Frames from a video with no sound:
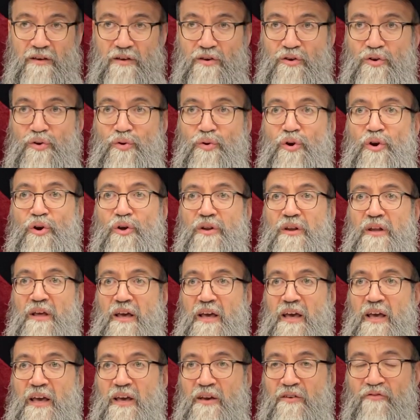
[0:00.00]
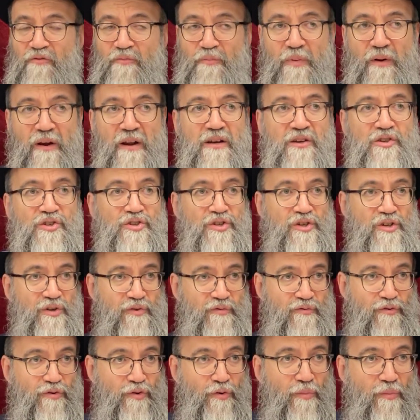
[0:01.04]
you're going to have pleasure
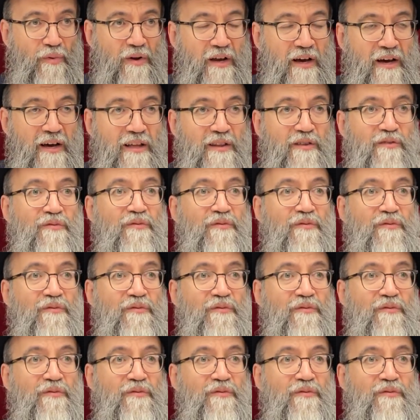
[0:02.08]
from God,